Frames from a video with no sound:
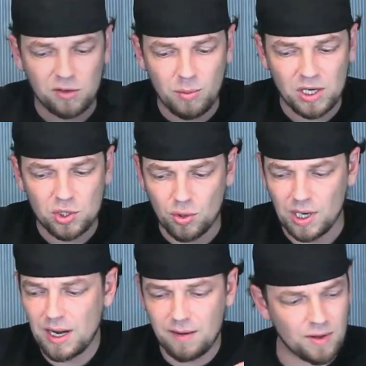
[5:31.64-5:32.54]
to make sure
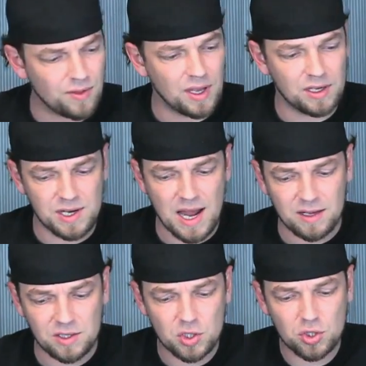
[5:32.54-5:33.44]
that everything is
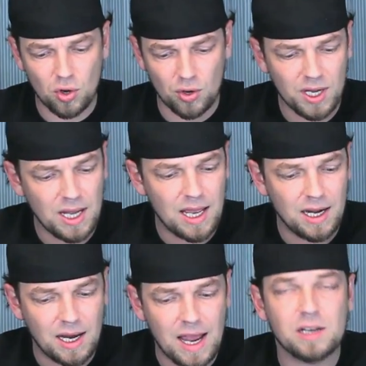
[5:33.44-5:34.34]
nice and sturdy
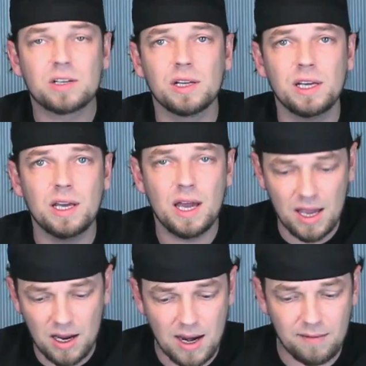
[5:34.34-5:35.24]
and that actually
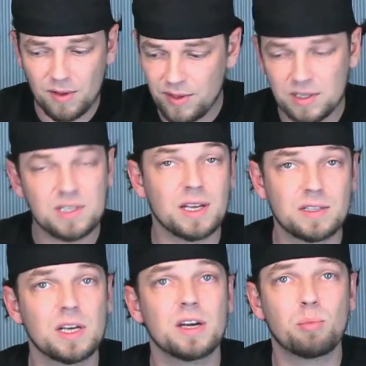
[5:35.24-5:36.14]
everything
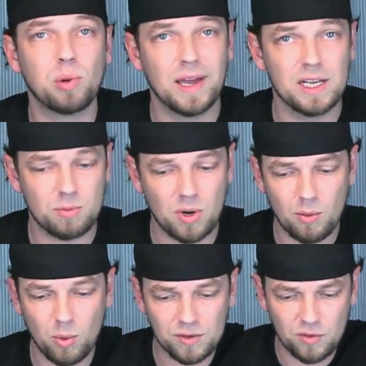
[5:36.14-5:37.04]
sits in the place where I
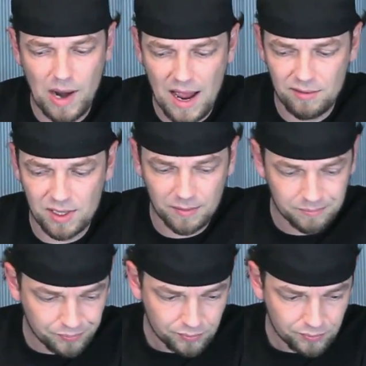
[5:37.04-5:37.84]
want to have it.